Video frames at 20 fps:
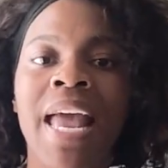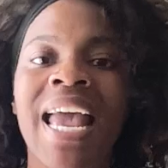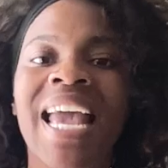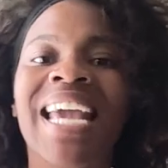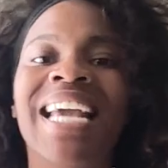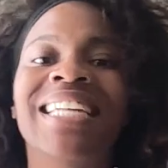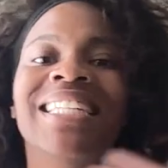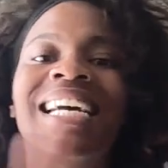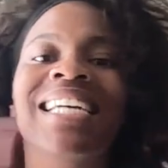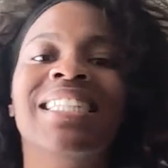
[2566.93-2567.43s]

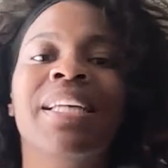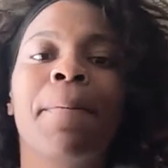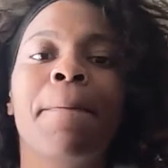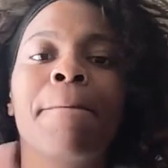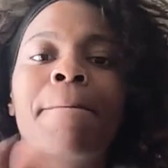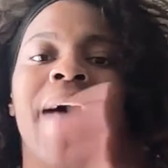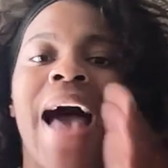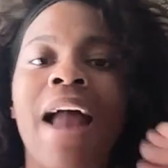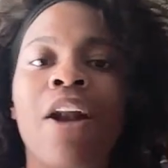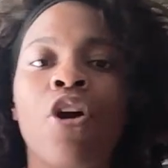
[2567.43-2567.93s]
he doesn't
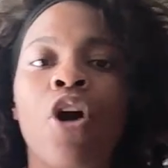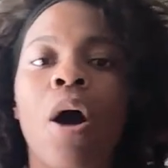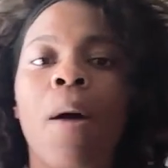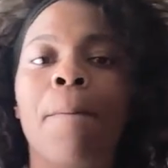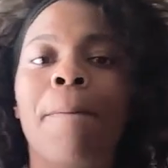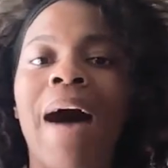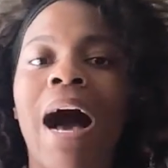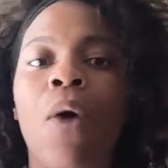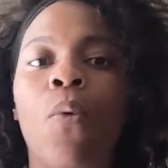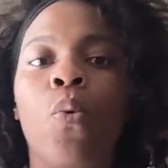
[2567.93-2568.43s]
matter
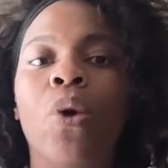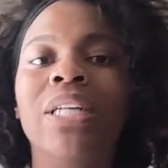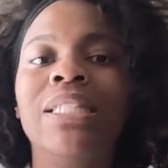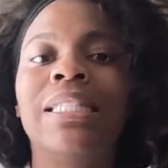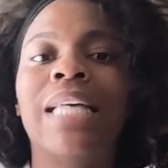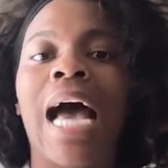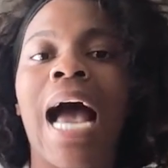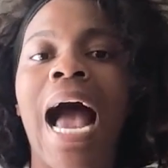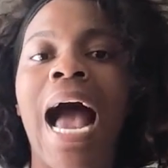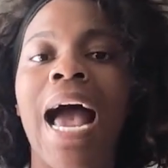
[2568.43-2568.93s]
about what
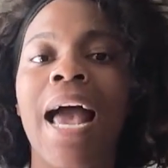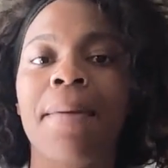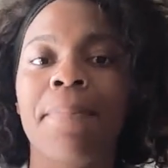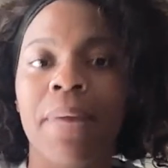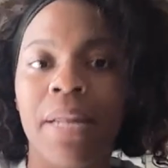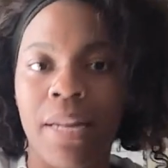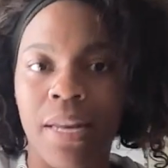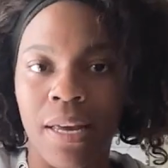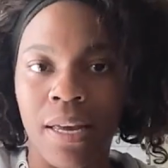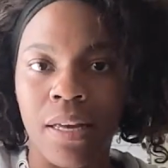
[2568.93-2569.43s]
time
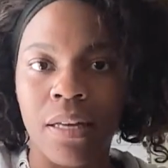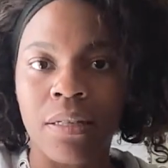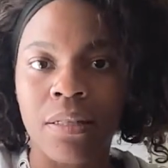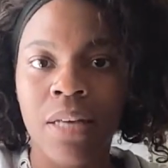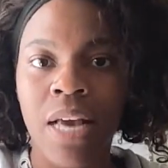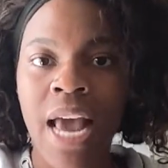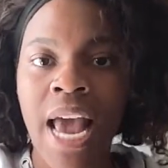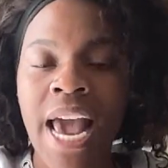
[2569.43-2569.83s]
it is.